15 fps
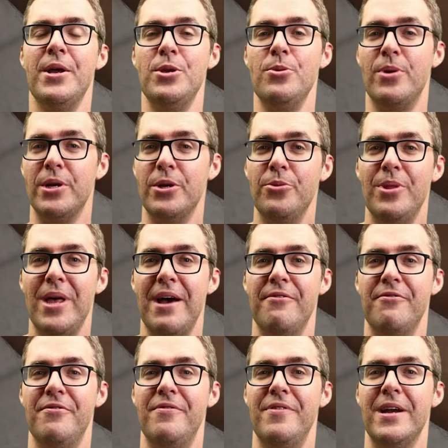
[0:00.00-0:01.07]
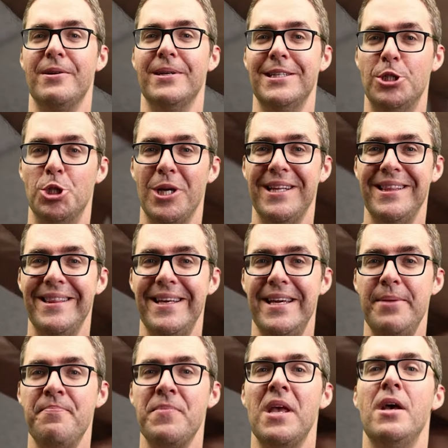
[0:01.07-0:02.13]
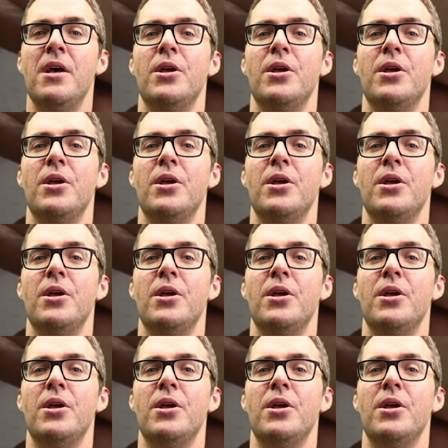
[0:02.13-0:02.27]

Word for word: You can do that very gently.